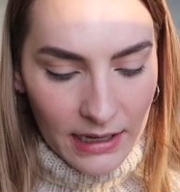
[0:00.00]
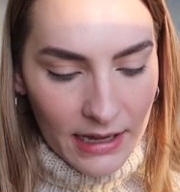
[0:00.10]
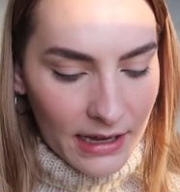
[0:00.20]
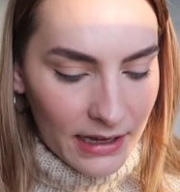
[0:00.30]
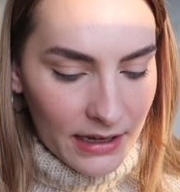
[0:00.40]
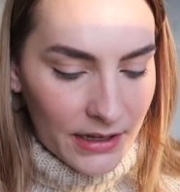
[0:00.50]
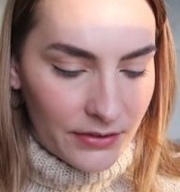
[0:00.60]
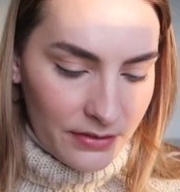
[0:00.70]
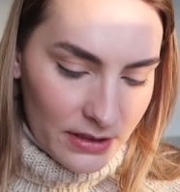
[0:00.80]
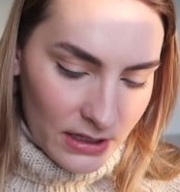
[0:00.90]

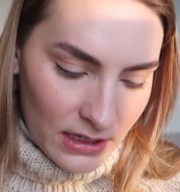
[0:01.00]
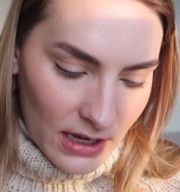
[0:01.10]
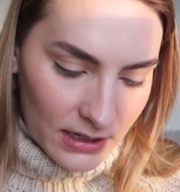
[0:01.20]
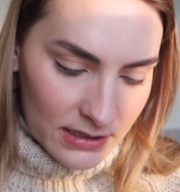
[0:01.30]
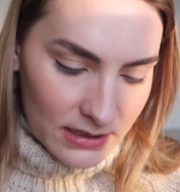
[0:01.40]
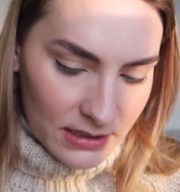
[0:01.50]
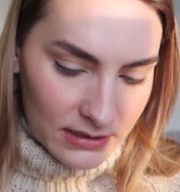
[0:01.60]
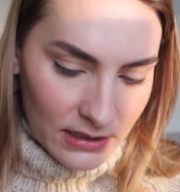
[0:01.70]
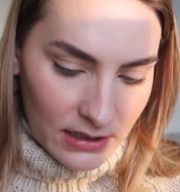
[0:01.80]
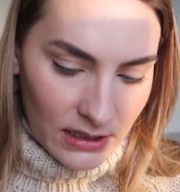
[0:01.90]
have the
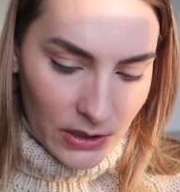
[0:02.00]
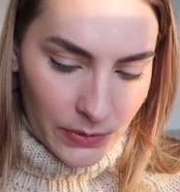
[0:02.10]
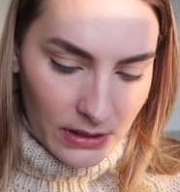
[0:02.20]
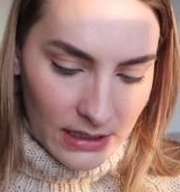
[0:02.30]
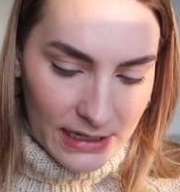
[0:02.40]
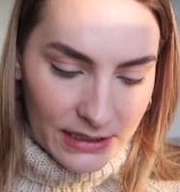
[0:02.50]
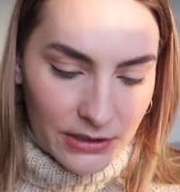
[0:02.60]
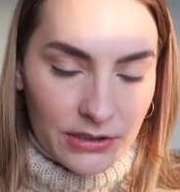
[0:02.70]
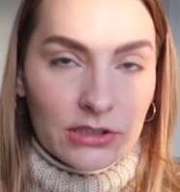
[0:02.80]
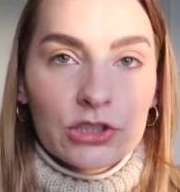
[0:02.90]
Anastasia liquid
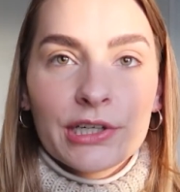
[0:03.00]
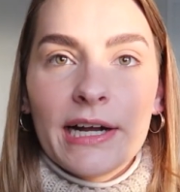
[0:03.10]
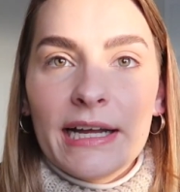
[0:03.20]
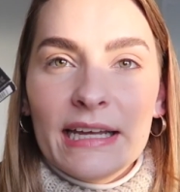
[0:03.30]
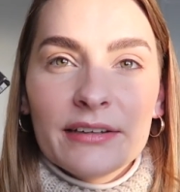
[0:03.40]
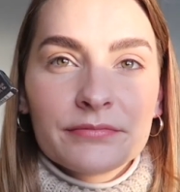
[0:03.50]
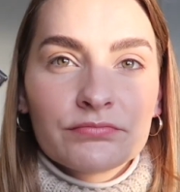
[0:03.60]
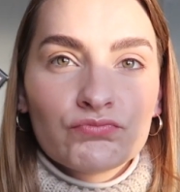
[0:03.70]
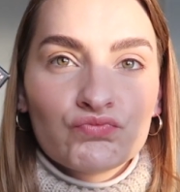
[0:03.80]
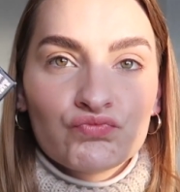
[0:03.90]
liner to try.
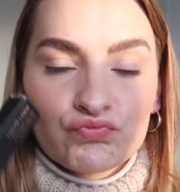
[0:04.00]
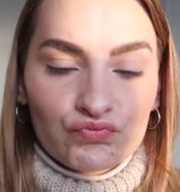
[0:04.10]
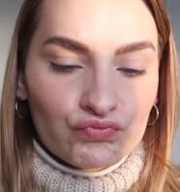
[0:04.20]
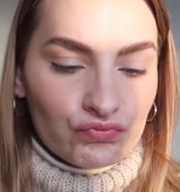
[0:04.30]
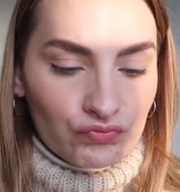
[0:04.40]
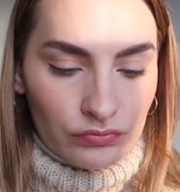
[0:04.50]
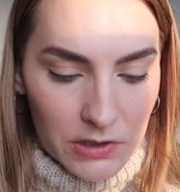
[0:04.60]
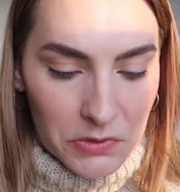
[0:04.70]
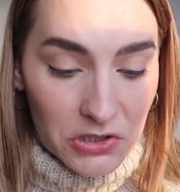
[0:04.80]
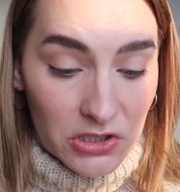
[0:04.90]

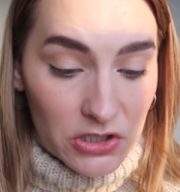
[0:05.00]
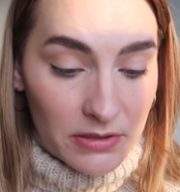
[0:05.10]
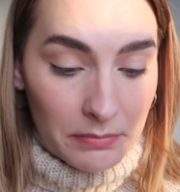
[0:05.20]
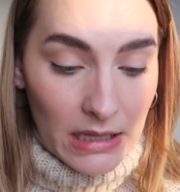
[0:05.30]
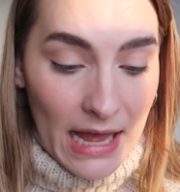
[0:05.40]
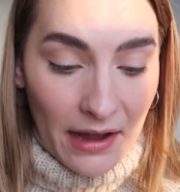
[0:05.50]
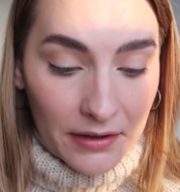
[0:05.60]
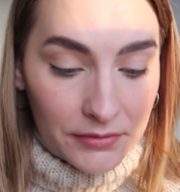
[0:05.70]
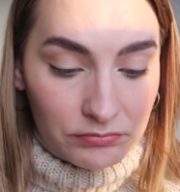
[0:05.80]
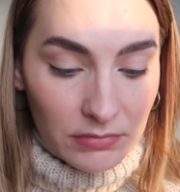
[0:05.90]
It's just in
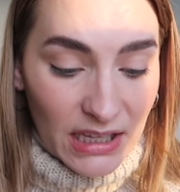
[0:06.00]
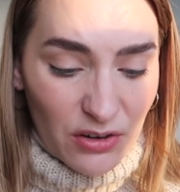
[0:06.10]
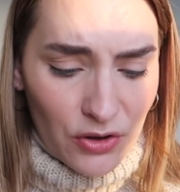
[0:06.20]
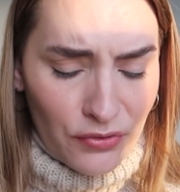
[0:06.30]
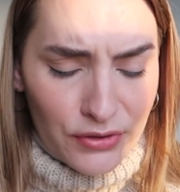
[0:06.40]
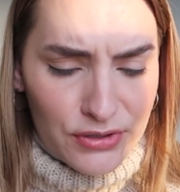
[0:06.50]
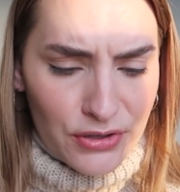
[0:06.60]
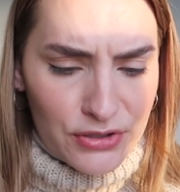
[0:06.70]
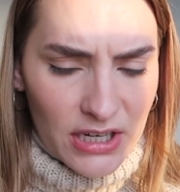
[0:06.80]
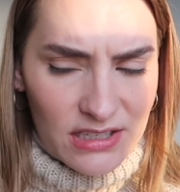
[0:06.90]
black. I don't know if there's
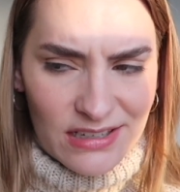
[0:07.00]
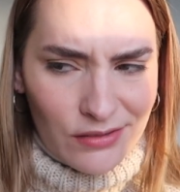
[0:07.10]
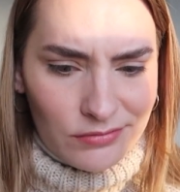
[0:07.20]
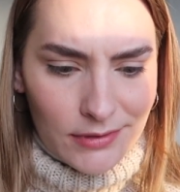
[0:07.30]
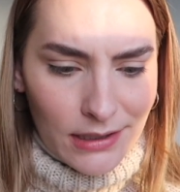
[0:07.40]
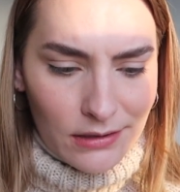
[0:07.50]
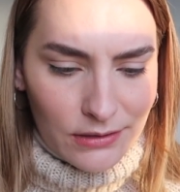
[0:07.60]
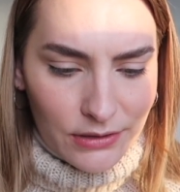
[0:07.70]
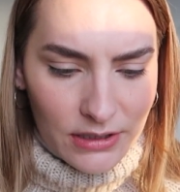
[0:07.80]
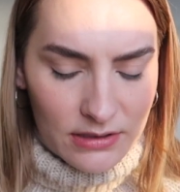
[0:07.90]
other shades. I don't think
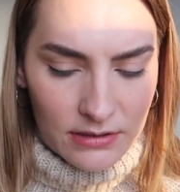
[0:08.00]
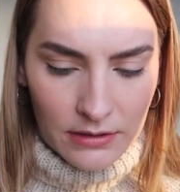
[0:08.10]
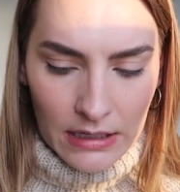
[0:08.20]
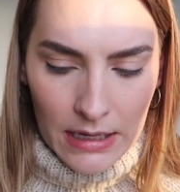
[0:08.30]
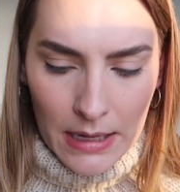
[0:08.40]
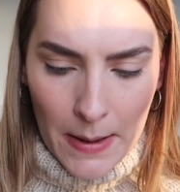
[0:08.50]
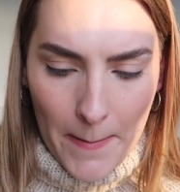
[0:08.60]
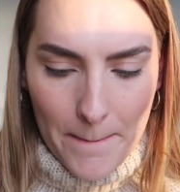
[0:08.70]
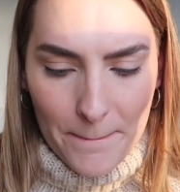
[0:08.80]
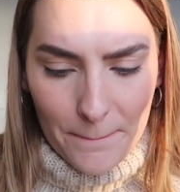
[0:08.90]
there is.
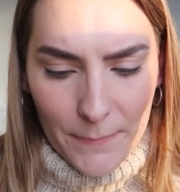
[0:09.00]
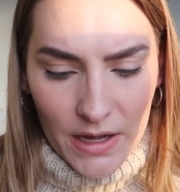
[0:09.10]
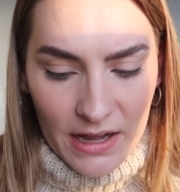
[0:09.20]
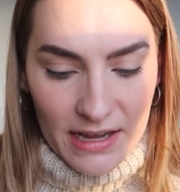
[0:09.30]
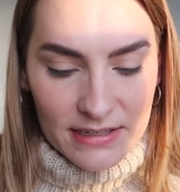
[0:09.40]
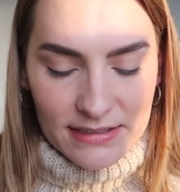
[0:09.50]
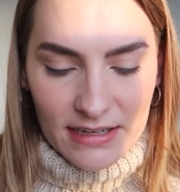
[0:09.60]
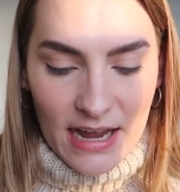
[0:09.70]
But